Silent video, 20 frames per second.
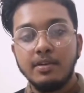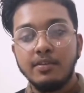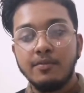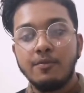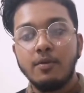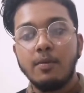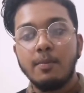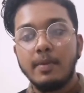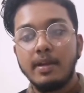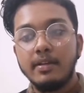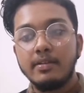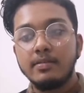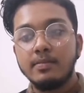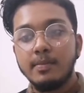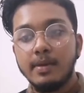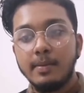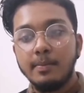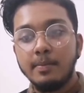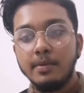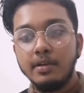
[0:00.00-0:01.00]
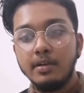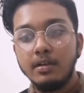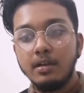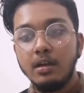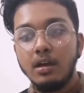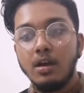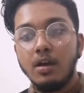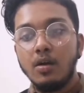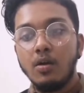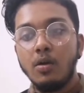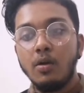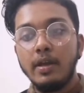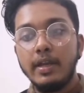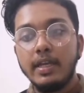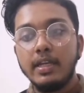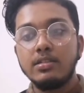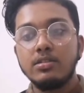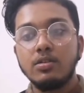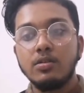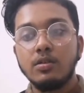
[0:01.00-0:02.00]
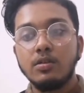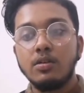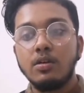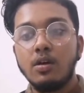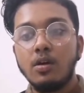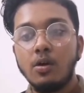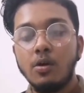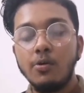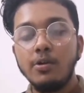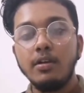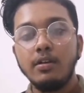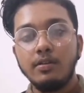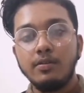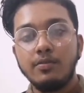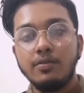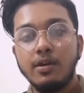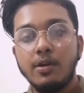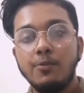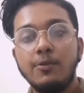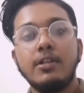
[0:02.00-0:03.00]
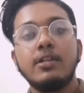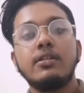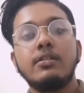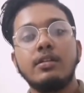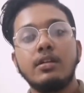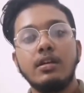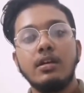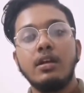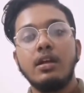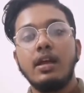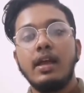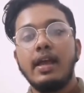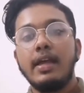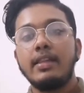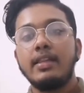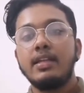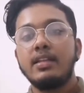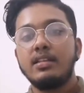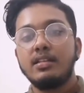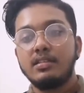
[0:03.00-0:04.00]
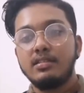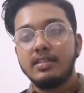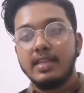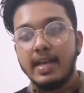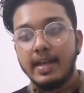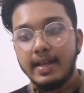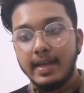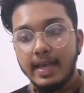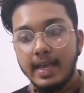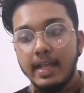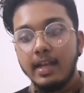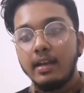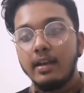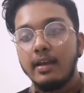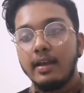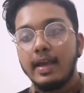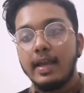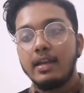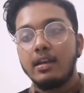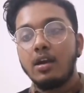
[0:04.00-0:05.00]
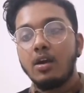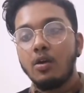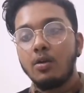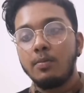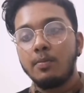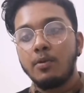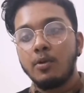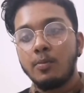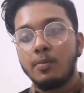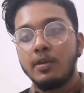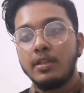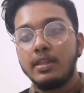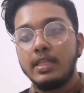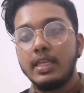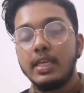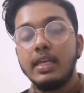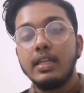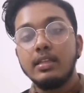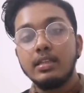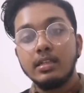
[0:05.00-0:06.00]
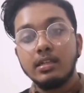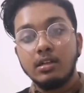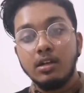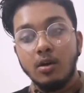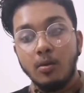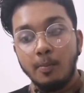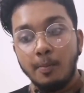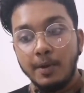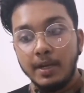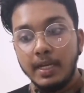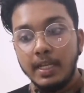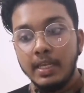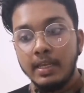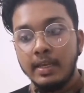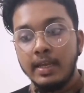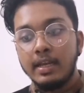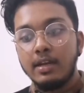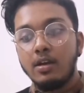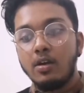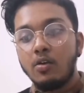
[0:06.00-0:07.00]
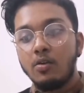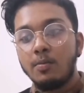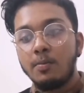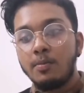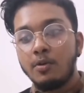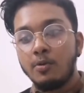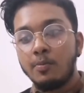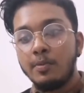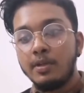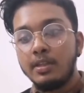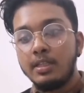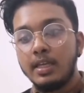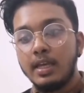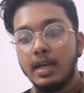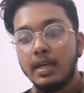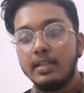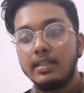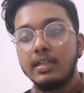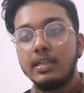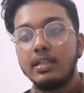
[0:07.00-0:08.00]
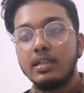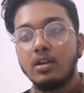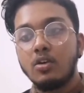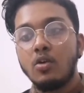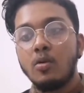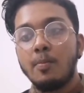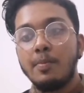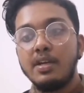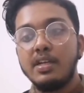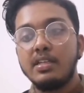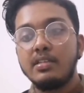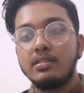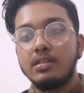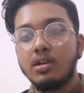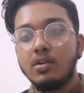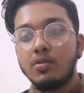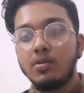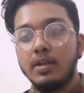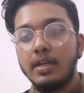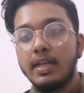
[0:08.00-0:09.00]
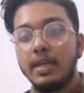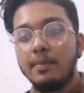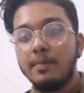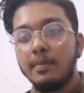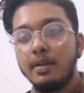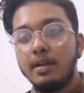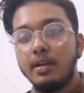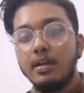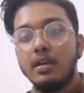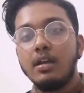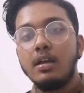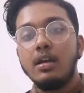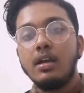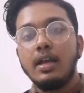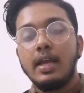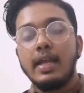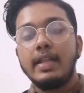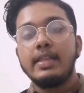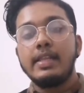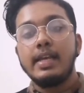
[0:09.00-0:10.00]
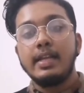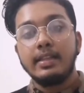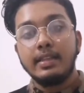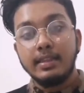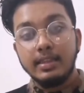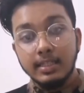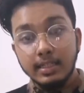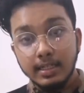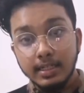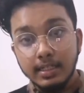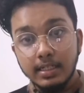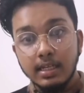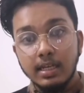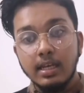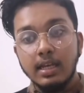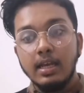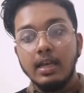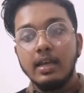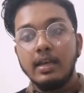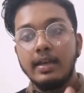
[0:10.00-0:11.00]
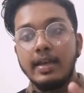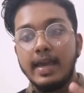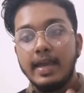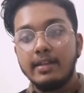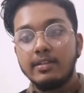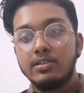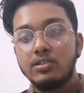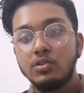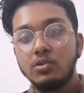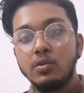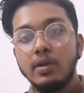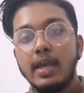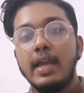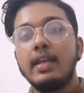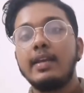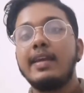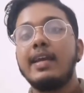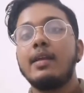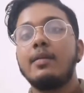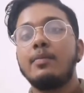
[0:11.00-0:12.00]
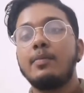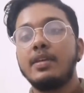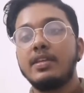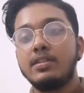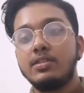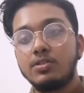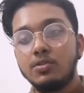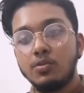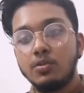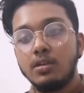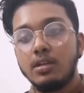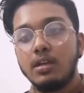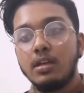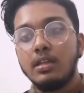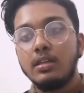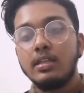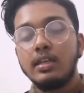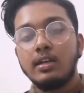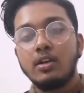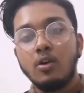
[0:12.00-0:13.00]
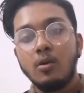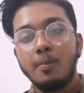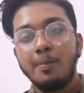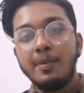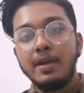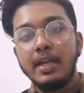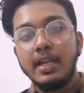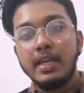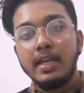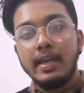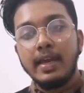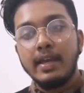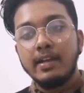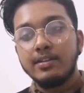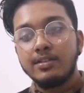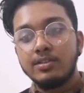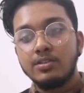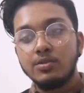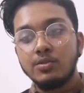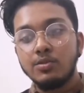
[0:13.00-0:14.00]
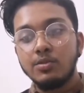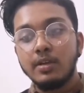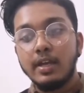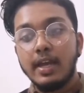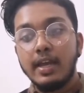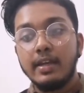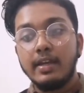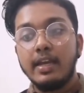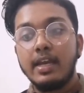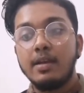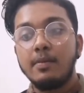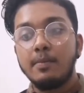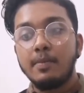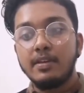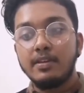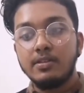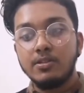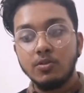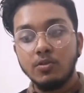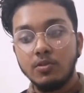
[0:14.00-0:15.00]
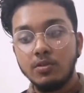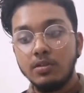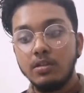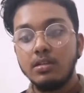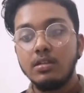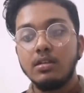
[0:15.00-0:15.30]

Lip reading: from its member or its own founder. And then the second, can own property. The company can own property under the company's own name. And then third, can sue and can be sued. The company can sue and can be sued